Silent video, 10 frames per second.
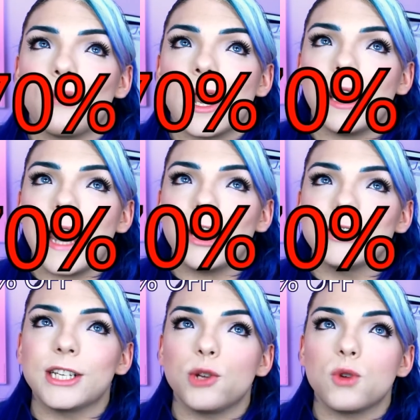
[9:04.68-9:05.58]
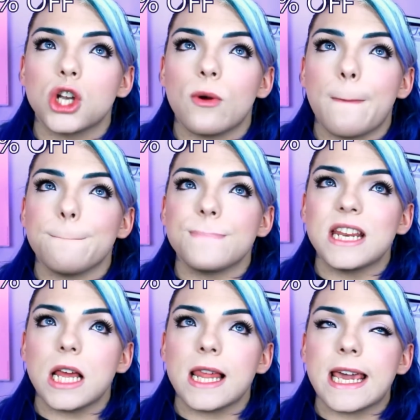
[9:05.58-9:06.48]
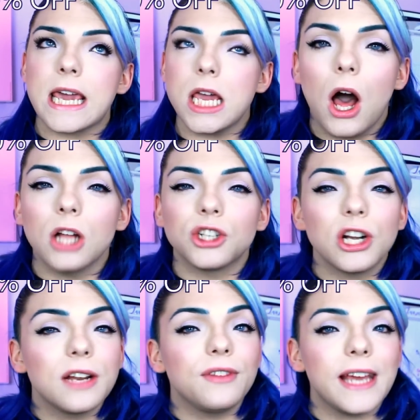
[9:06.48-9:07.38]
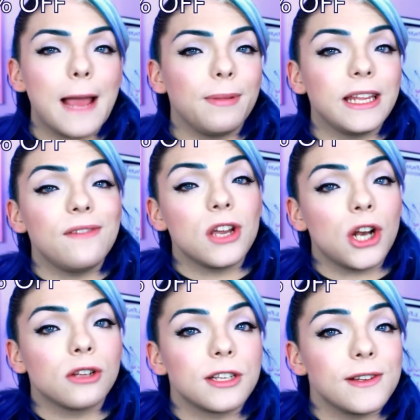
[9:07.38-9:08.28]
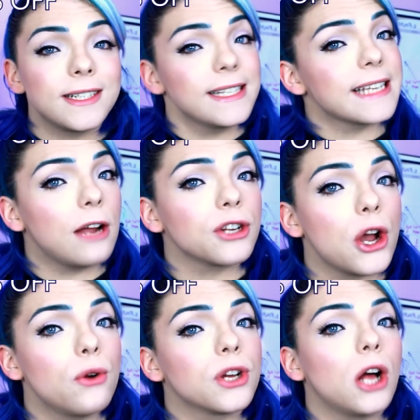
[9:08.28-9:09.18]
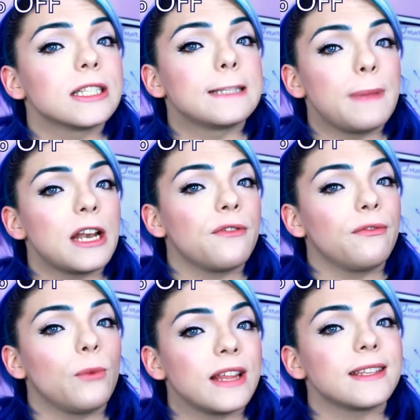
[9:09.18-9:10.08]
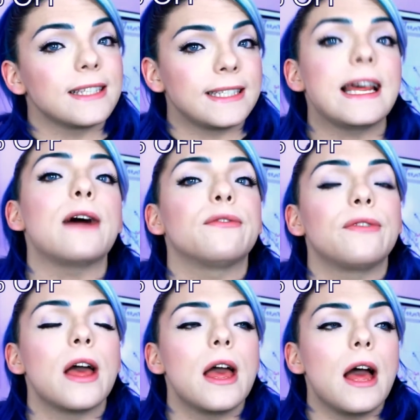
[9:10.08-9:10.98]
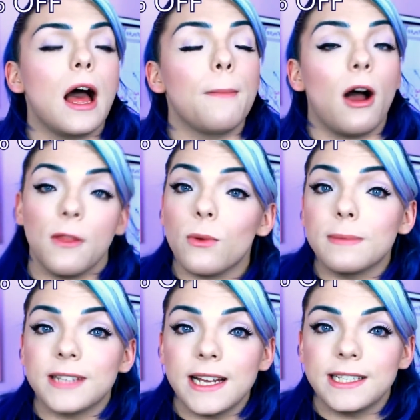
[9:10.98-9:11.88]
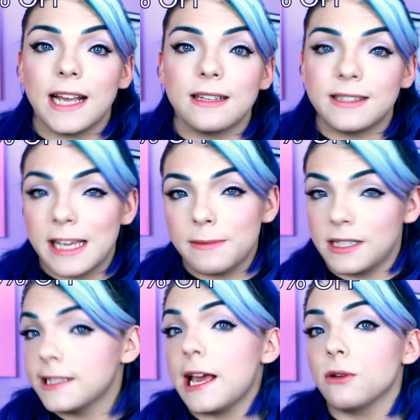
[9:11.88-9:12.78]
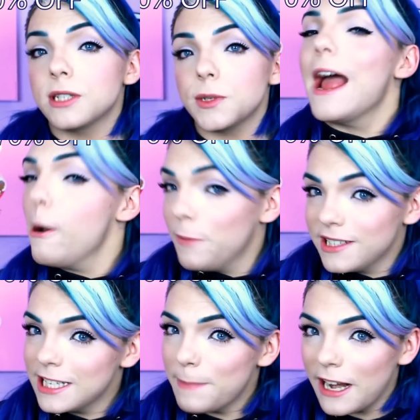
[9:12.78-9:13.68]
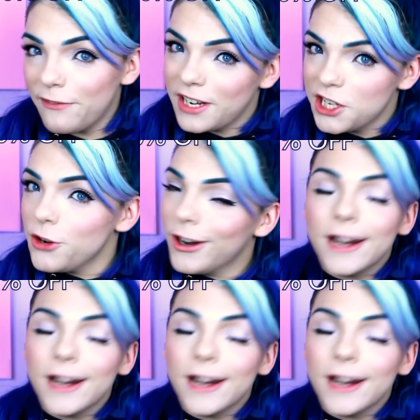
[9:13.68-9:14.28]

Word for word: red letters and you will know immediately. Alternatively, I believe you can also use a discount code called Spin with Steph on their website to get the same discount. I hope this has benefited